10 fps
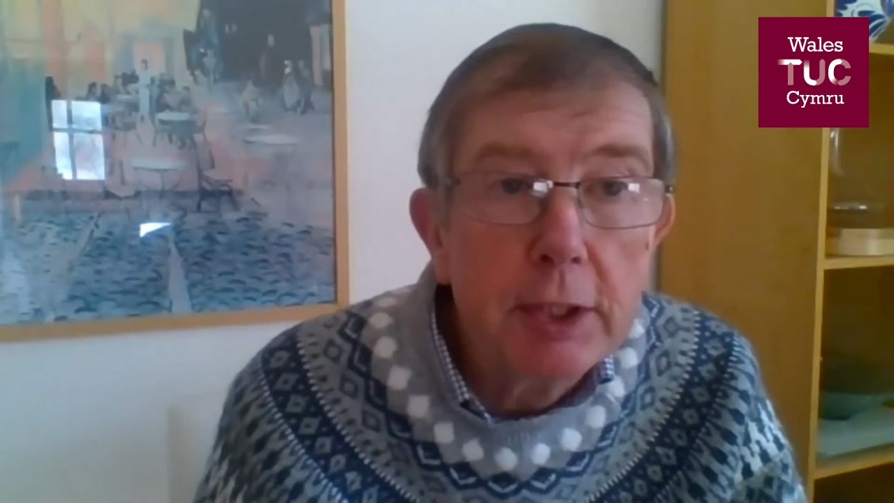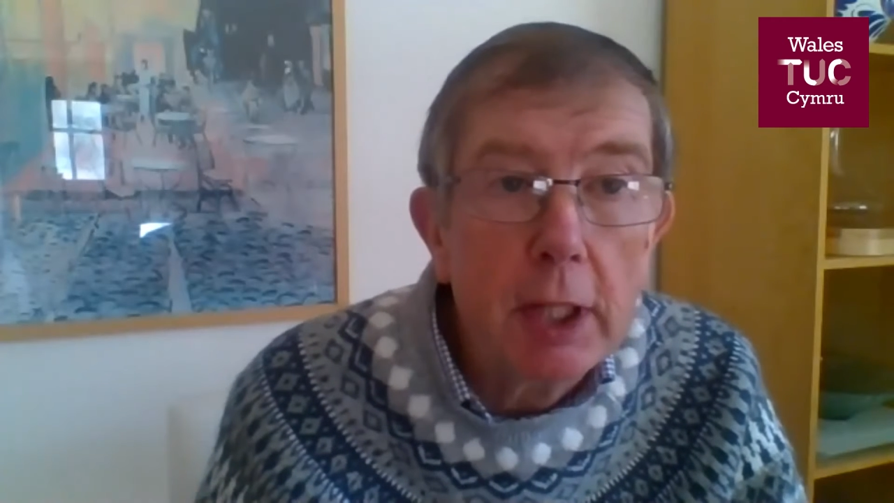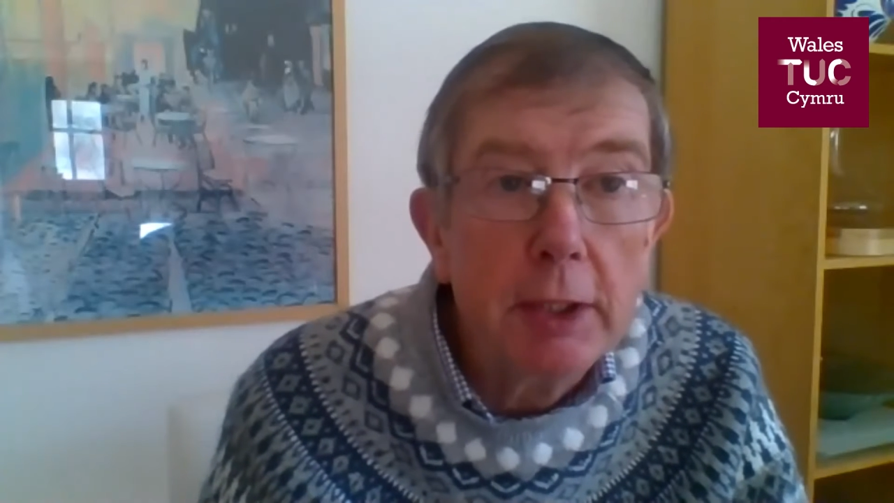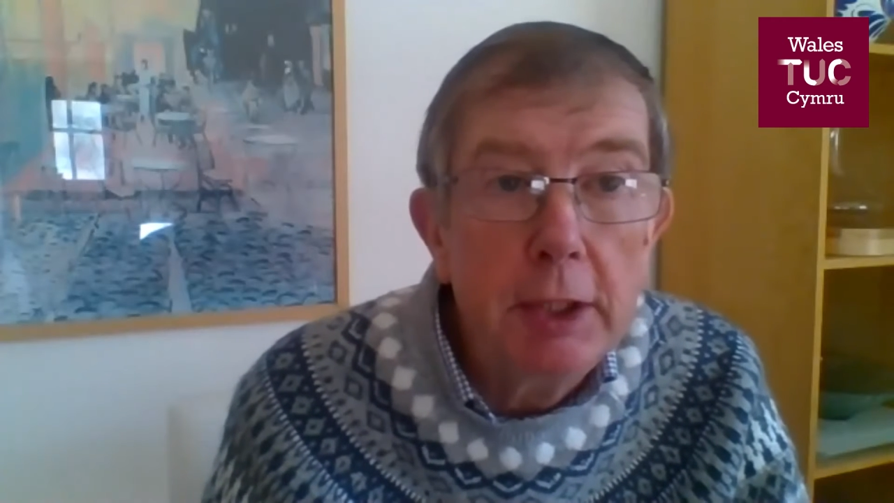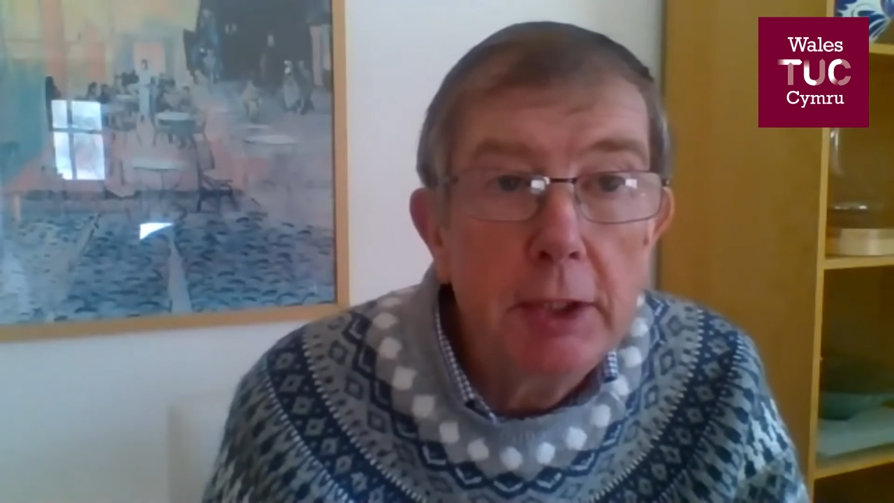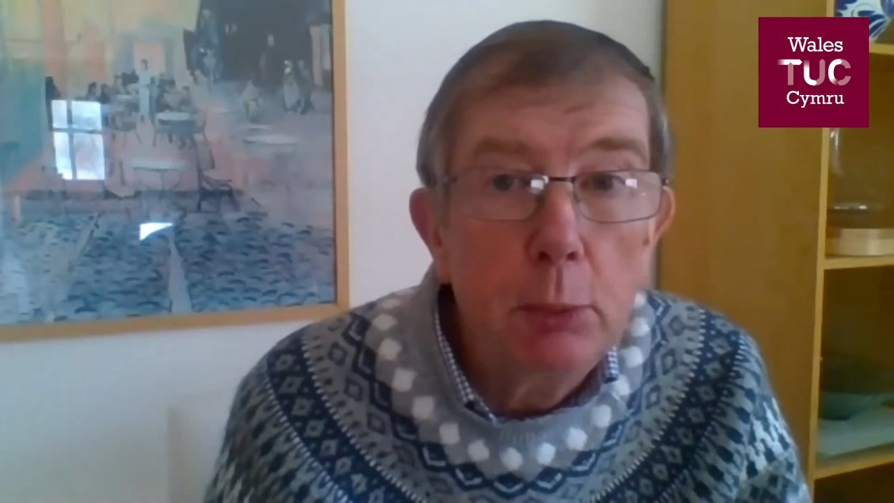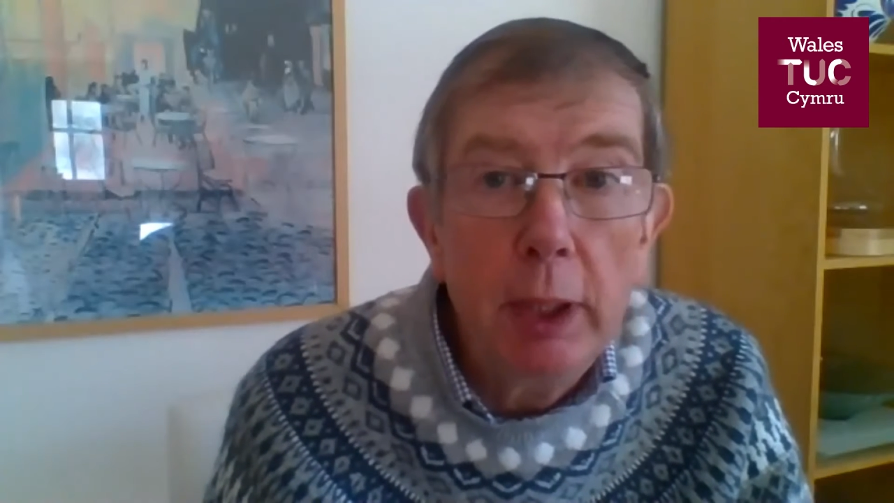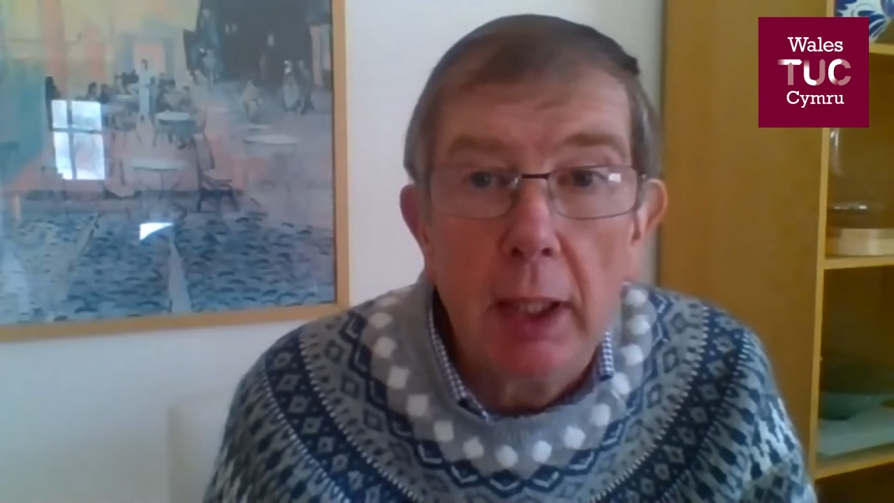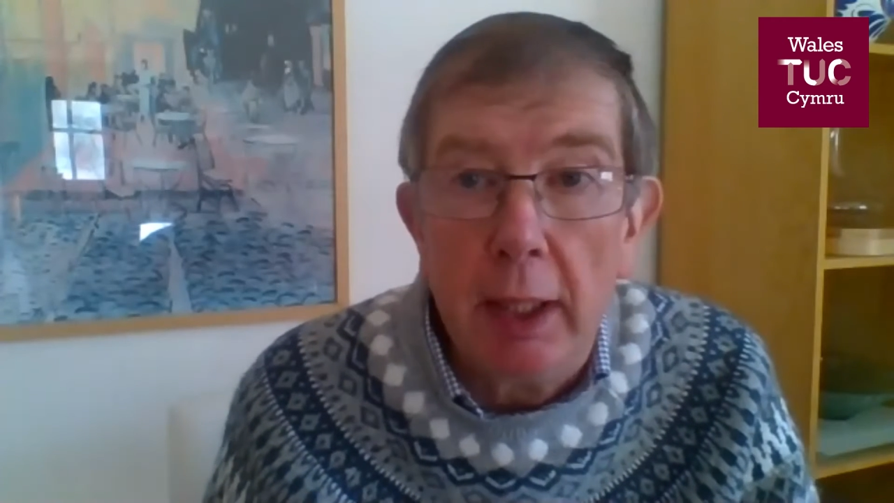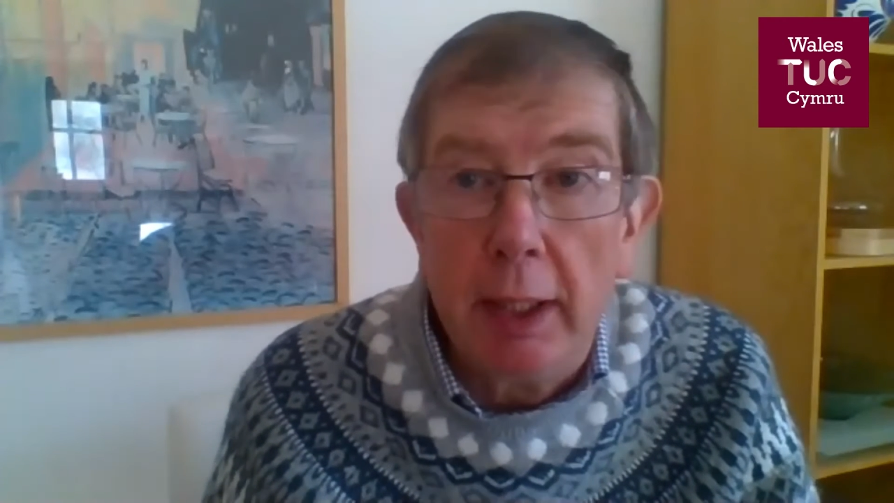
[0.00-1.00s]
starting to
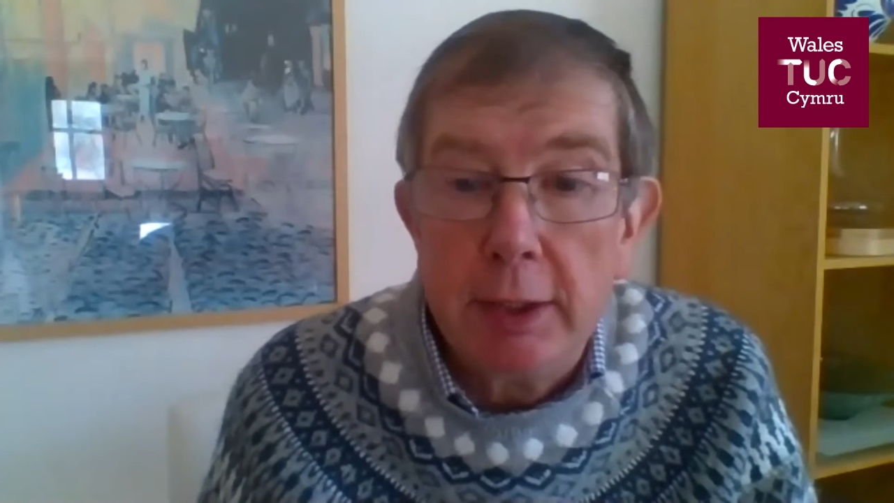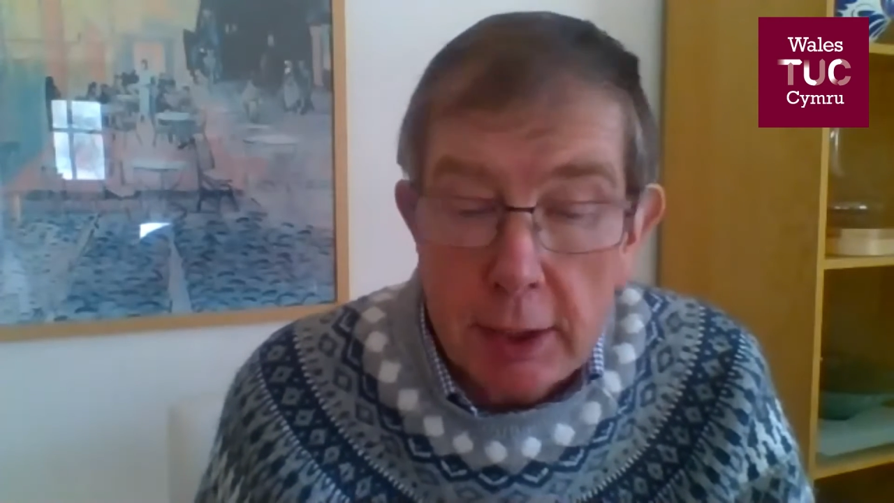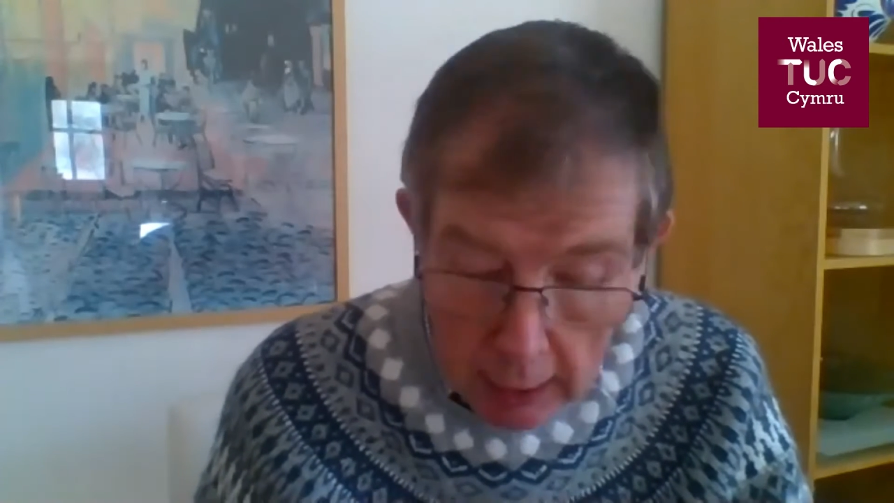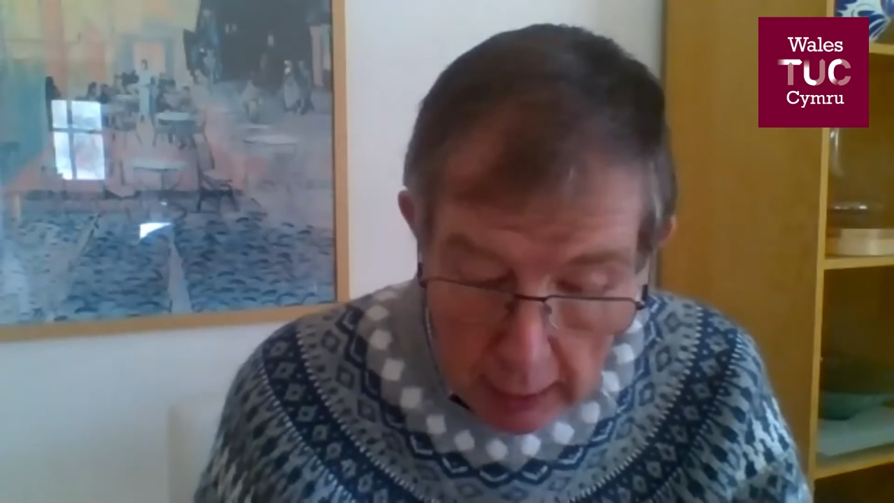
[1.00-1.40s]
realize